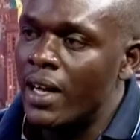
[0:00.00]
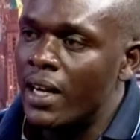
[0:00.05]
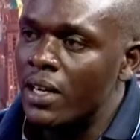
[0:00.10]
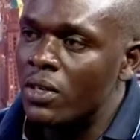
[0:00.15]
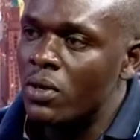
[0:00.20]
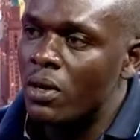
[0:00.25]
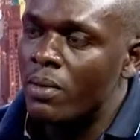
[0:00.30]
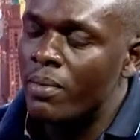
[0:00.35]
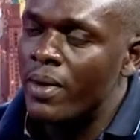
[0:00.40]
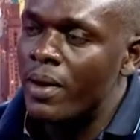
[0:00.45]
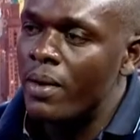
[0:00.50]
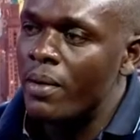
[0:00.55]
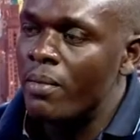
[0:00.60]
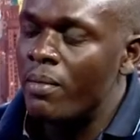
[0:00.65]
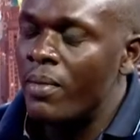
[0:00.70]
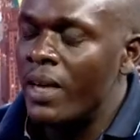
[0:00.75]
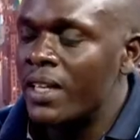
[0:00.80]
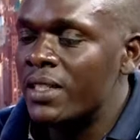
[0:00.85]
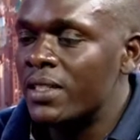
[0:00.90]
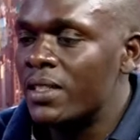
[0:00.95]
inaitwa
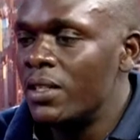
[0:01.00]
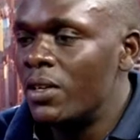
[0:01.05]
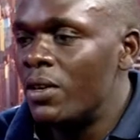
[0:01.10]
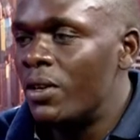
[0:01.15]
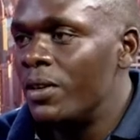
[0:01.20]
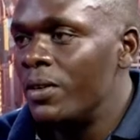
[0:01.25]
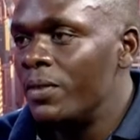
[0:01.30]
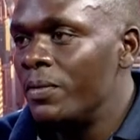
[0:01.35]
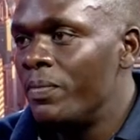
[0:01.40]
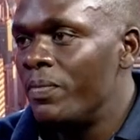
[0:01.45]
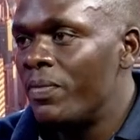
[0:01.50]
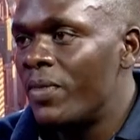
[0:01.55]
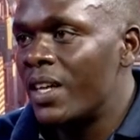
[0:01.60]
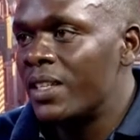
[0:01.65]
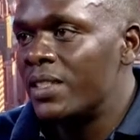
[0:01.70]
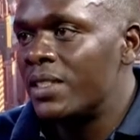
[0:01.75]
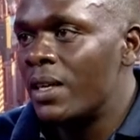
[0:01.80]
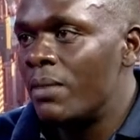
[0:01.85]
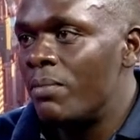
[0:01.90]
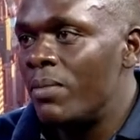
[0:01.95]
Mestinon,
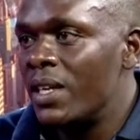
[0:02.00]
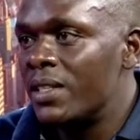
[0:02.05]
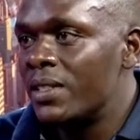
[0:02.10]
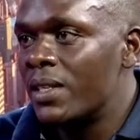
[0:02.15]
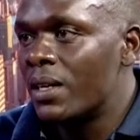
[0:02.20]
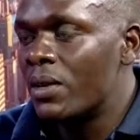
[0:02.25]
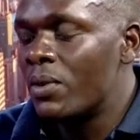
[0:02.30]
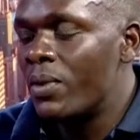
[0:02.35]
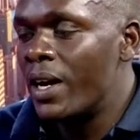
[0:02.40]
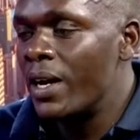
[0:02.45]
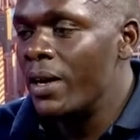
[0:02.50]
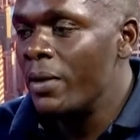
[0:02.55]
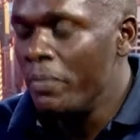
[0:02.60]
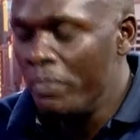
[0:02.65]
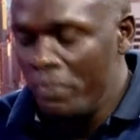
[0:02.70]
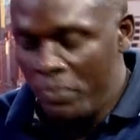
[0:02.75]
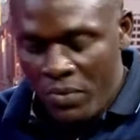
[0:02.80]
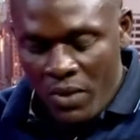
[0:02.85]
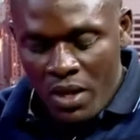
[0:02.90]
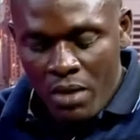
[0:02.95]
that's the basic one.
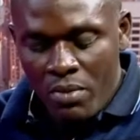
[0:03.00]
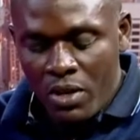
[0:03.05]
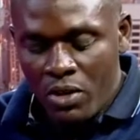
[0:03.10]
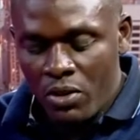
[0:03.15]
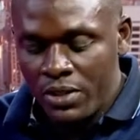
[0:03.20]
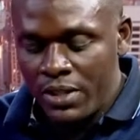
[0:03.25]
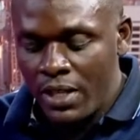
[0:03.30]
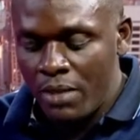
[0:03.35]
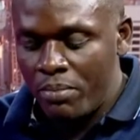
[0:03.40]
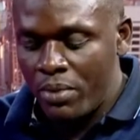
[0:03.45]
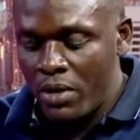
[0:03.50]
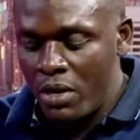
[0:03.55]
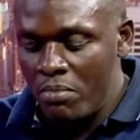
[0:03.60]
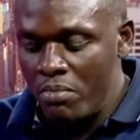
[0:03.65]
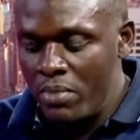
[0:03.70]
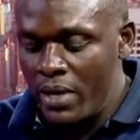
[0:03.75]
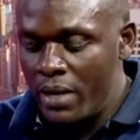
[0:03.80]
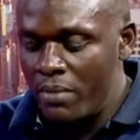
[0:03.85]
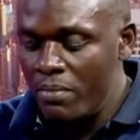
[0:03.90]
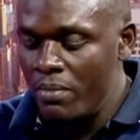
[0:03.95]
Because the
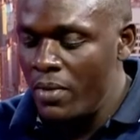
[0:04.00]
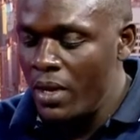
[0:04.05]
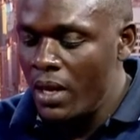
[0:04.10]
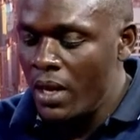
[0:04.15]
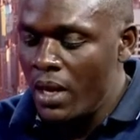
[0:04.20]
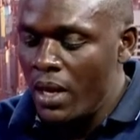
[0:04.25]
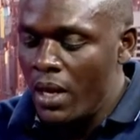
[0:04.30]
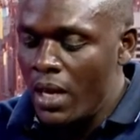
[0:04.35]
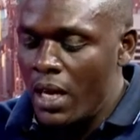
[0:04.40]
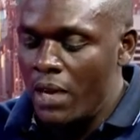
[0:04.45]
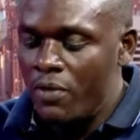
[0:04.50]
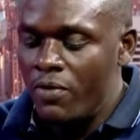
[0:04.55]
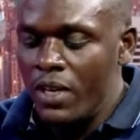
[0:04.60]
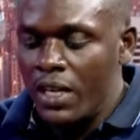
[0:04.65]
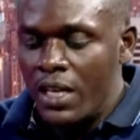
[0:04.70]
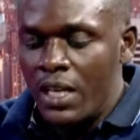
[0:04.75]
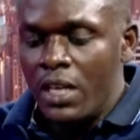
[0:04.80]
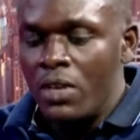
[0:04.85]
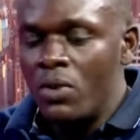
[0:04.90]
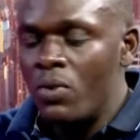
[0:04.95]
problem, if
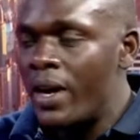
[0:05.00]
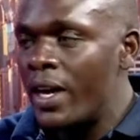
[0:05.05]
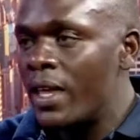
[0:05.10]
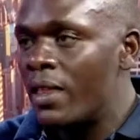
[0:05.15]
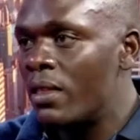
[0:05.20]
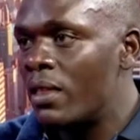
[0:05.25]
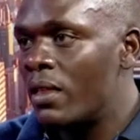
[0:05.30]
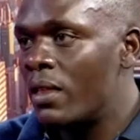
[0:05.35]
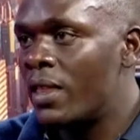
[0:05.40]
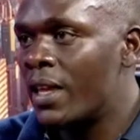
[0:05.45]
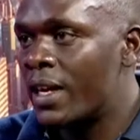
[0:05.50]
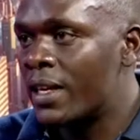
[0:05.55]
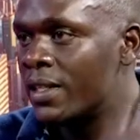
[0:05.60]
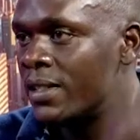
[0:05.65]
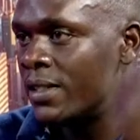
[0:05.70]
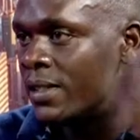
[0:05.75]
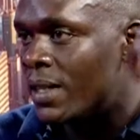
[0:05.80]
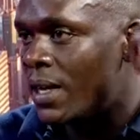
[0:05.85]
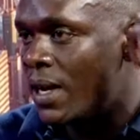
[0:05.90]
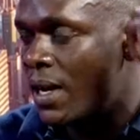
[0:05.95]
nikiinua, there
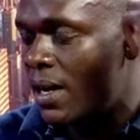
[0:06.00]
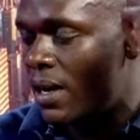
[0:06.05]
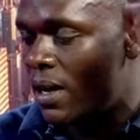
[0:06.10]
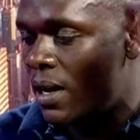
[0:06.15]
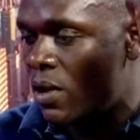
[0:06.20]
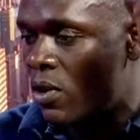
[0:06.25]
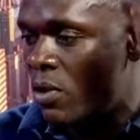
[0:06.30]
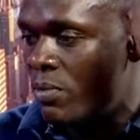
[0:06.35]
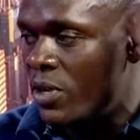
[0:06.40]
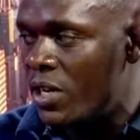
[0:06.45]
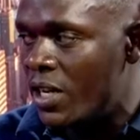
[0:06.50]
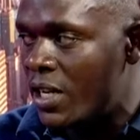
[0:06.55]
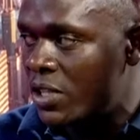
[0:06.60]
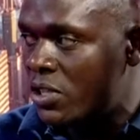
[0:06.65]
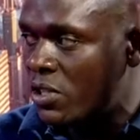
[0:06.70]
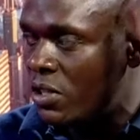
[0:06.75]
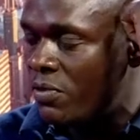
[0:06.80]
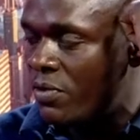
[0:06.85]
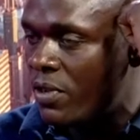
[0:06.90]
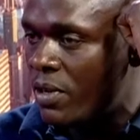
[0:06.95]
is
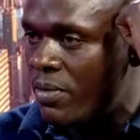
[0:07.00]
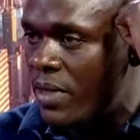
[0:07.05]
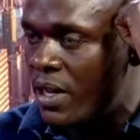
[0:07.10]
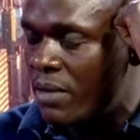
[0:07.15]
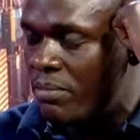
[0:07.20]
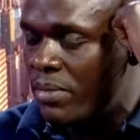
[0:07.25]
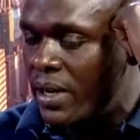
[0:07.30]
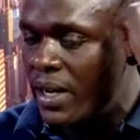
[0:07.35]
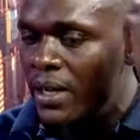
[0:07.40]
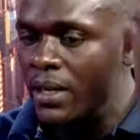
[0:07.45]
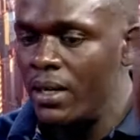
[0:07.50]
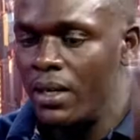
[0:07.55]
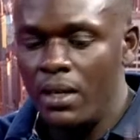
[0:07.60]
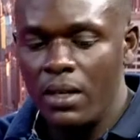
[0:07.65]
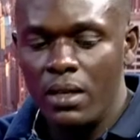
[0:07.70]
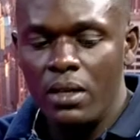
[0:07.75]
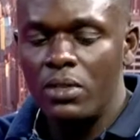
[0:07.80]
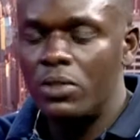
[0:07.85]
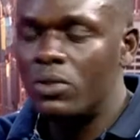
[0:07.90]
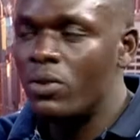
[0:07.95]
communication from the brain
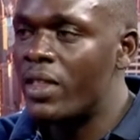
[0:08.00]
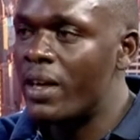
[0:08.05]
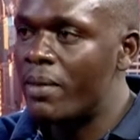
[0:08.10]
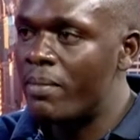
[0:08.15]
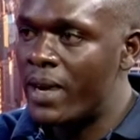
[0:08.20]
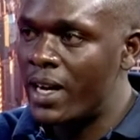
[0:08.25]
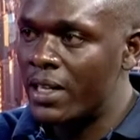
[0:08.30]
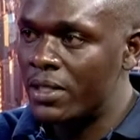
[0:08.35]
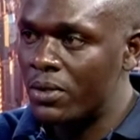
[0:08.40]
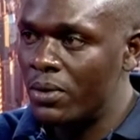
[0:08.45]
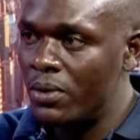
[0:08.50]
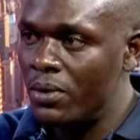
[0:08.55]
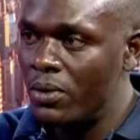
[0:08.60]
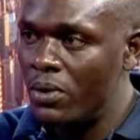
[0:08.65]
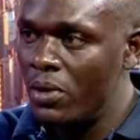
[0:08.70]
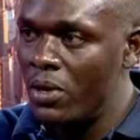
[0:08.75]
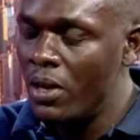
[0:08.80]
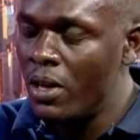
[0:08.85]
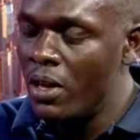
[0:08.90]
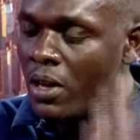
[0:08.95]
to the muscle.
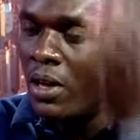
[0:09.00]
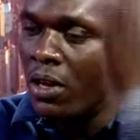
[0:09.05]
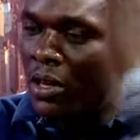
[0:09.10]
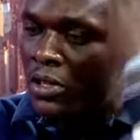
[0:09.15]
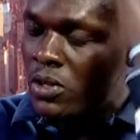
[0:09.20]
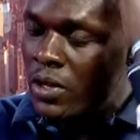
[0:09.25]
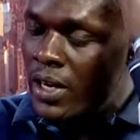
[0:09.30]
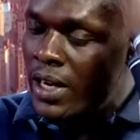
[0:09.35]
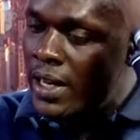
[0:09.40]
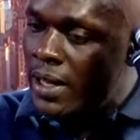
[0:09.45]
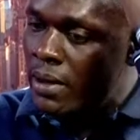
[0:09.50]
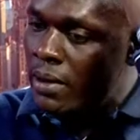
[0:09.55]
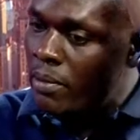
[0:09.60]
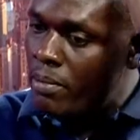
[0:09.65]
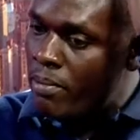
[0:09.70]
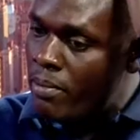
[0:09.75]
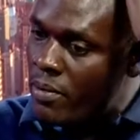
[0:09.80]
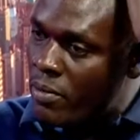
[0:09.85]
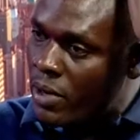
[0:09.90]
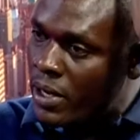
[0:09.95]
Yes. So ile
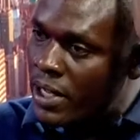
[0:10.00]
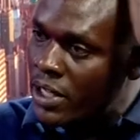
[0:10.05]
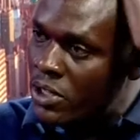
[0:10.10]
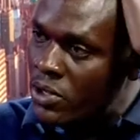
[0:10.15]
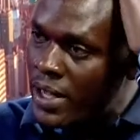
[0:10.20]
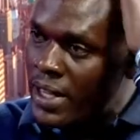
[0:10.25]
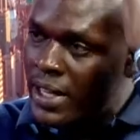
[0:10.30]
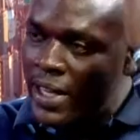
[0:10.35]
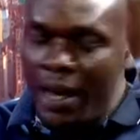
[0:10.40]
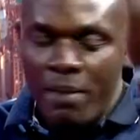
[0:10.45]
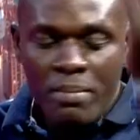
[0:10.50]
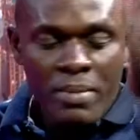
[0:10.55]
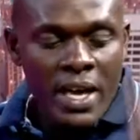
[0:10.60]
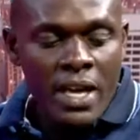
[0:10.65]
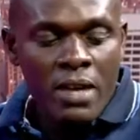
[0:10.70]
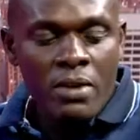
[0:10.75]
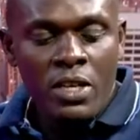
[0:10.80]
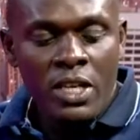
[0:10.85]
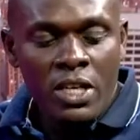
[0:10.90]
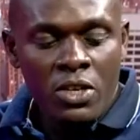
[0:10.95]
kichwa ikiambia
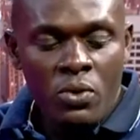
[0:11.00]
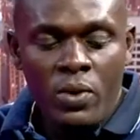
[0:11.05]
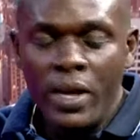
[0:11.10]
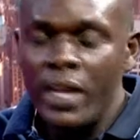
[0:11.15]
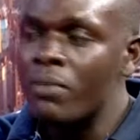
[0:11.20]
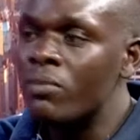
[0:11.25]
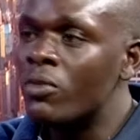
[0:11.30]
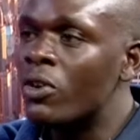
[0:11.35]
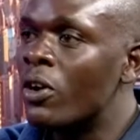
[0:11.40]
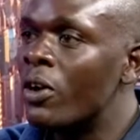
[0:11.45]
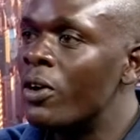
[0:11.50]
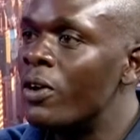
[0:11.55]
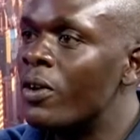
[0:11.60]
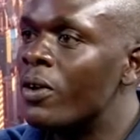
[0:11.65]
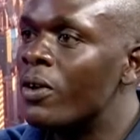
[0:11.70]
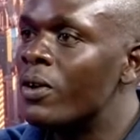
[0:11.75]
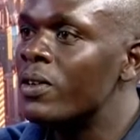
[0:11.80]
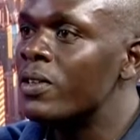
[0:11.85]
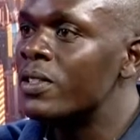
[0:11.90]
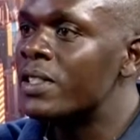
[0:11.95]
hii niinue hii
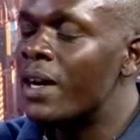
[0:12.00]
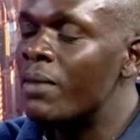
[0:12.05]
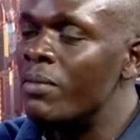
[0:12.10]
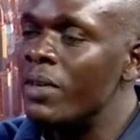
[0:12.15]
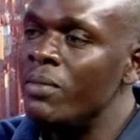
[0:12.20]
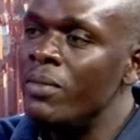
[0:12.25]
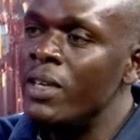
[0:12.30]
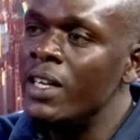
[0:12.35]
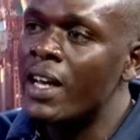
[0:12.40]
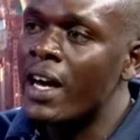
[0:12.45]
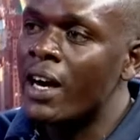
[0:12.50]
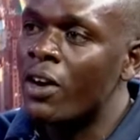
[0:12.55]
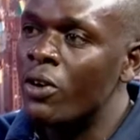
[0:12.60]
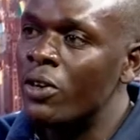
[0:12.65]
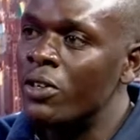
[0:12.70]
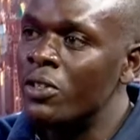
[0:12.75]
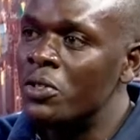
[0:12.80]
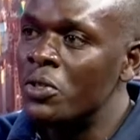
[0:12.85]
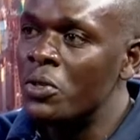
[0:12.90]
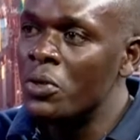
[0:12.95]
mkono, sababu ni mimi na
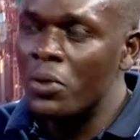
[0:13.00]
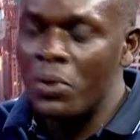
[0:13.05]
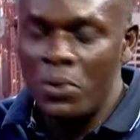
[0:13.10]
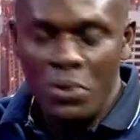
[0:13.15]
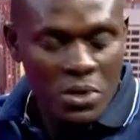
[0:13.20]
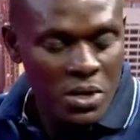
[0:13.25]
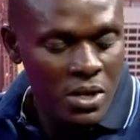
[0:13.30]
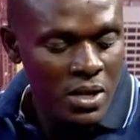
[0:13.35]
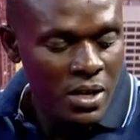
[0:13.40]
control.